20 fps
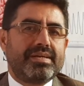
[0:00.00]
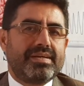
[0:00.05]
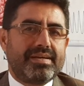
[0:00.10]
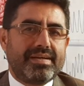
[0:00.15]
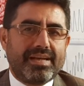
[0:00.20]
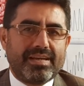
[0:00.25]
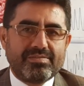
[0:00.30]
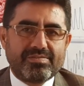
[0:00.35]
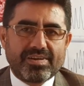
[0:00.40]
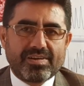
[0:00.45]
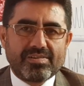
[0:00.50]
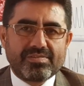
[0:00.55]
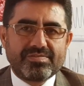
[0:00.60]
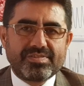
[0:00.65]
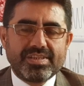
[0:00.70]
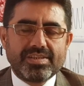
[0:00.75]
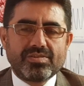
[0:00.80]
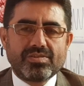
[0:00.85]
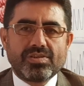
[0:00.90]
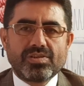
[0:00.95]
level of
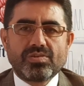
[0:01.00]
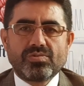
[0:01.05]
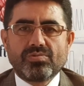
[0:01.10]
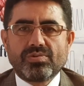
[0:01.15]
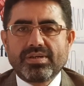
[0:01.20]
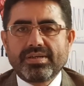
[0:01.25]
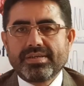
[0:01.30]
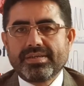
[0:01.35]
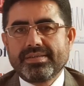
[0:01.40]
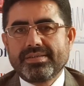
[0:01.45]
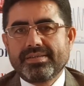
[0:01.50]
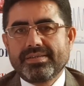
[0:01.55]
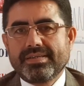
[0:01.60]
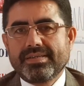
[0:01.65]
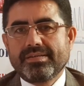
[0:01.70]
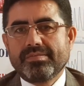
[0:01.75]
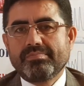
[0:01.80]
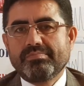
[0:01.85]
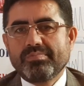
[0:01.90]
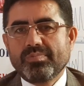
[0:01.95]
data to
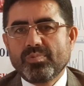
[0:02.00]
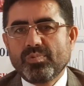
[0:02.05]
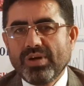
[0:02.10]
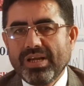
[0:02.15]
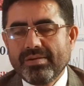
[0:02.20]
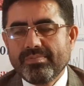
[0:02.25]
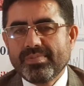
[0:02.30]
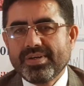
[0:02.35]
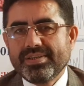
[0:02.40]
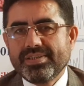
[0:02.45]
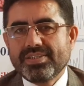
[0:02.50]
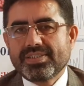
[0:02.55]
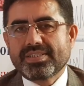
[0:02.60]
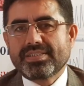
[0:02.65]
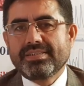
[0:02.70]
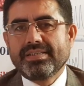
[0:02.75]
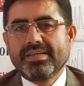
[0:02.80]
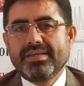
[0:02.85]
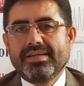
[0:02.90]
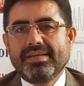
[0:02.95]
a
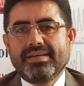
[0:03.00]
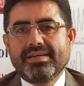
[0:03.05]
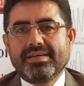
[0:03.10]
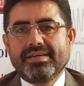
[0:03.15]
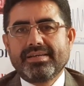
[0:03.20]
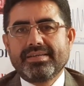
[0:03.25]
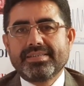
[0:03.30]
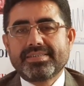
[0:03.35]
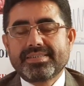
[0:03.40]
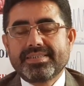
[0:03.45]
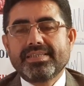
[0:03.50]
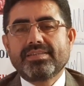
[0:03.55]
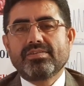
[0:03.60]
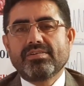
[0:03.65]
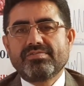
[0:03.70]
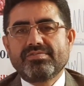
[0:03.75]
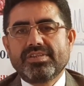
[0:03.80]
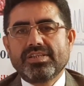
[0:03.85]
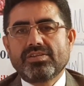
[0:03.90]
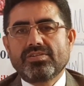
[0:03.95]
well-managed set
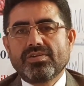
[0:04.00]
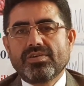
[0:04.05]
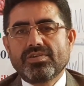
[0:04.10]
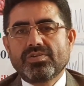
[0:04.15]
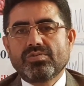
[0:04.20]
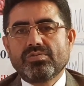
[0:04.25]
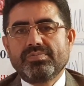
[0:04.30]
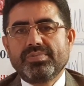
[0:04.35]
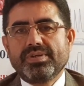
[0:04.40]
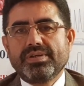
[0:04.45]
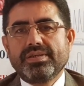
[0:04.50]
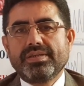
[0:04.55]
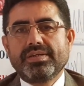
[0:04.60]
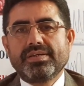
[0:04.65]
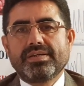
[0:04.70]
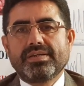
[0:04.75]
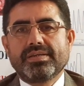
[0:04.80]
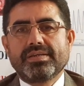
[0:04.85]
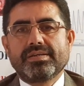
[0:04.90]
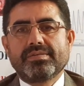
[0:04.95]
of data to
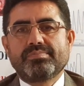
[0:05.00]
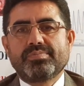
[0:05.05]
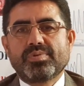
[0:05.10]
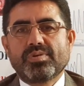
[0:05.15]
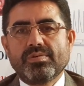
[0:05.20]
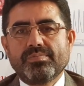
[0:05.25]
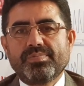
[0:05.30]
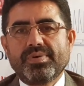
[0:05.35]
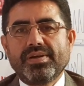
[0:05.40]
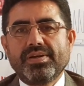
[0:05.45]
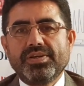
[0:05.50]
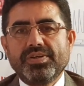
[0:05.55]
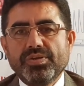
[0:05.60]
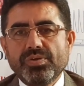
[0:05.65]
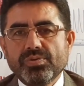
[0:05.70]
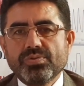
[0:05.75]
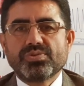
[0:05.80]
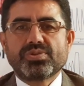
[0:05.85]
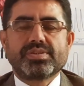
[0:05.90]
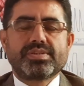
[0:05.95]
be properly
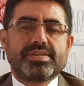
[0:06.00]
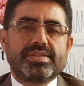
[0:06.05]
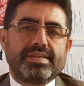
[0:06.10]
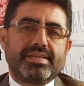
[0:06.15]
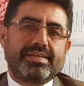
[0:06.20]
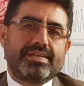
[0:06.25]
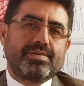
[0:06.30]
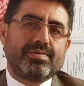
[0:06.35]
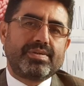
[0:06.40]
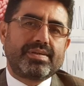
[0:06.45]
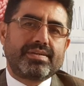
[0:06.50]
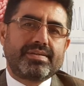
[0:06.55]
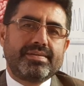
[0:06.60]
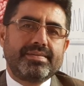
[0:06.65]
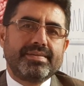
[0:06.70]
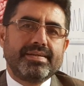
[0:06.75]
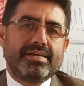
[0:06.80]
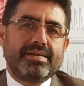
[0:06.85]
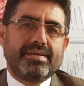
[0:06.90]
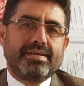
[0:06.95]
used in our
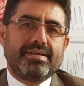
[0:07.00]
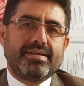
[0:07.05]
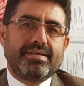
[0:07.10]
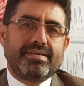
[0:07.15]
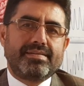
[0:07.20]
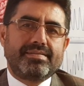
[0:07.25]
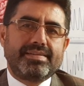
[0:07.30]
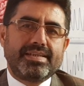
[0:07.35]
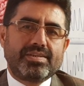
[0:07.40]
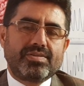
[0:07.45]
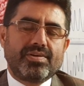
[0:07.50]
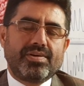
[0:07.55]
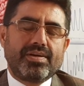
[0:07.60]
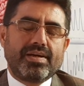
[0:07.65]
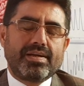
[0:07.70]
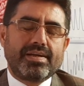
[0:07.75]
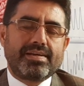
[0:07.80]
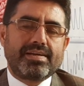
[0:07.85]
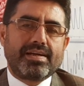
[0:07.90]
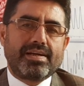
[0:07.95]

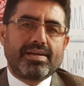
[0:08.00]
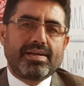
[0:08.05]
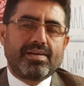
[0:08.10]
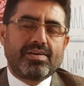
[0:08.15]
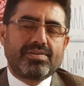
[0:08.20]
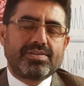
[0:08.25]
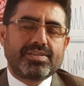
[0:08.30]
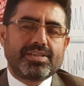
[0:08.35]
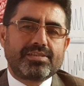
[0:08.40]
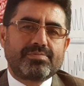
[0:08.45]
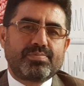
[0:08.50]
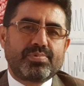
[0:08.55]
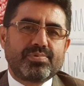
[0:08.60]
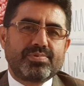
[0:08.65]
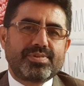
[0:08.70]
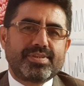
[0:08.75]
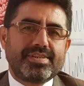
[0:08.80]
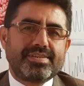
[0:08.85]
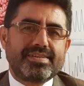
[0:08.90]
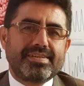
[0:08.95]
data analysis
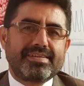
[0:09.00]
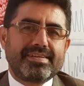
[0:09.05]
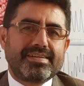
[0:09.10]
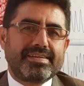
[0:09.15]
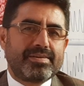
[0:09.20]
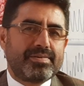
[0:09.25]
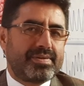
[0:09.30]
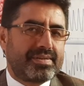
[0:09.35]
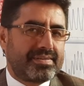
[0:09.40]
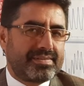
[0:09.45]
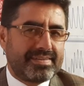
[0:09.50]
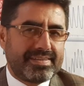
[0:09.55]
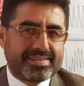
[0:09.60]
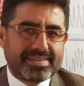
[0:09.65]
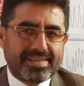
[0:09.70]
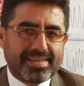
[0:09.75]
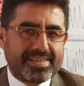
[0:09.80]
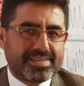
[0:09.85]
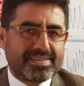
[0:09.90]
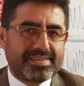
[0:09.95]
procedure, in our
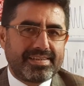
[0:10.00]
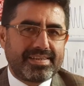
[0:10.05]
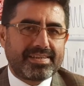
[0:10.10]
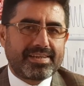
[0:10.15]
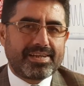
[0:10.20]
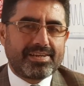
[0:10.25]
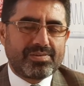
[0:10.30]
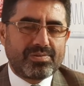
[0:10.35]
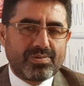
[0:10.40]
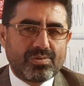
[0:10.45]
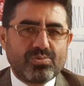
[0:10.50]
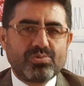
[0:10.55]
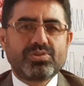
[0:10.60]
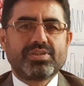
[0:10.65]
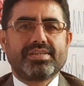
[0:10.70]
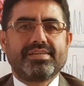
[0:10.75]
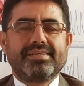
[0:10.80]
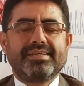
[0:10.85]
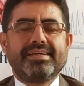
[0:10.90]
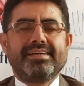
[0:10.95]
discussion and
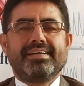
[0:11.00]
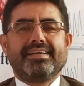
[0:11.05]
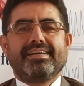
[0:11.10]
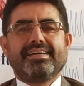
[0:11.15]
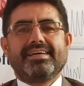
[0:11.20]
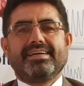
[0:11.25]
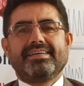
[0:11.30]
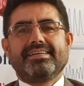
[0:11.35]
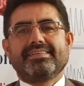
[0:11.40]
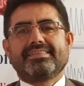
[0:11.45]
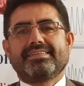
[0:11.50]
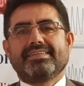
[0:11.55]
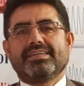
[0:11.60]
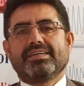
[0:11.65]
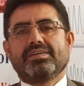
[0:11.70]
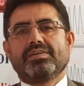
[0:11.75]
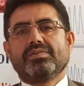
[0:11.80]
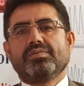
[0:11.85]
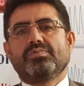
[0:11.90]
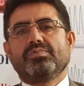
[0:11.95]
conclusion. And
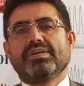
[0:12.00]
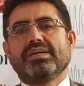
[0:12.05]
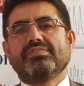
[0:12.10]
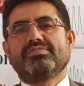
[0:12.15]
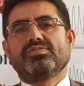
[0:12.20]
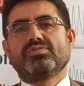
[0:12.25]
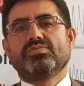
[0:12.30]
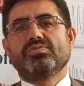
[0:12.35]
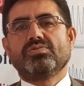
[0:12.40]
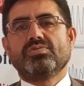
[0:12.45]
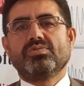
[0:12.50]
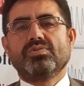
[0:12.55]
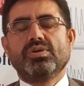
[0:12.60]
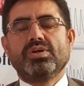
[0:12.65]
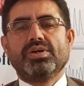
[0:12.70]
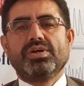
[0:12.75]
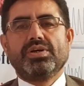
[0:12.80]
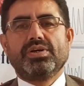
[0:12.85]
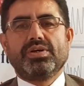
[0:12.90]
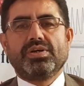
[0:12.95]
we have to
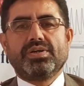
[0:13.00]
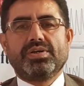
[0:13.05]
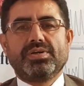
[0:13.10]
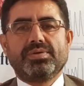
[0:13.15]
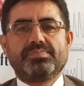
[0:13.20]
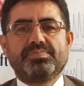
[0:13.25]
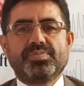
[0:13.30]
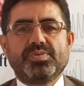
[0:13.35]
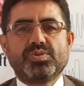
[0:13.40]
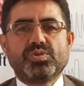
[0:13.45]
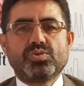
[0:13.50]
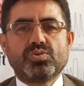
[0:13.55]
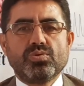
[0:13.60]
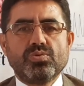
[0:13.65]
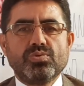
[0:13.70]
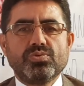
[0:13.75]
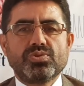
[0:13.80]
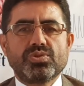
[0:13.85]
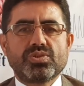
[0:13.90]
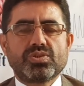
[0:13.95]

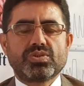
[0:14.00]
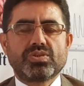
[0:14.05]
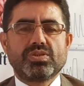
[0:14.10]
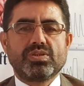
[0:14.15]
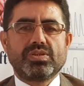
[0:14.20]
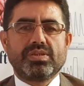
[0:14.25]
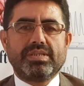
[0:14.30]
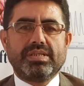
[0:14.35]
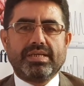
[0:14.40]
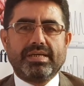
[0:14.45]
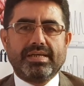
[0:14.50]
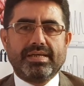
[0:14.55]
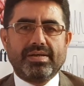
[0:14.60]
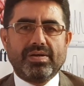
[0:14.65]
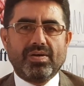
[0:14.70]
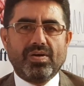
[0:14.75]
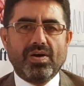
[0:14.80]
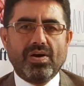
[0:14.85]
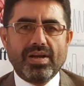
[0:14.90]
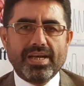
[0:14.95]
choose
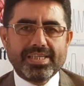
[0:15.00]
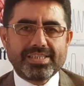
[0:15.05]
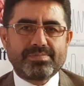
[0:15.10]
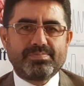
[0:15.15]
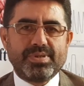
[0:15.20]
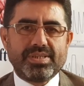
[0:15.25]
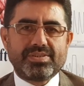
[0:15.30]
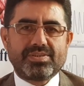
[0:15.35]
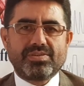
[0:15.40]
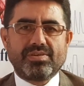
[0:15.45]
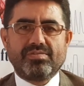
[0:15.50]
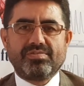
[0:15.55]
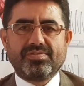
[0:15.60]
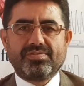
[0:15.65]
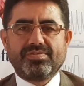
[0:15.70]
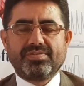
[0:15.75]
all aspects of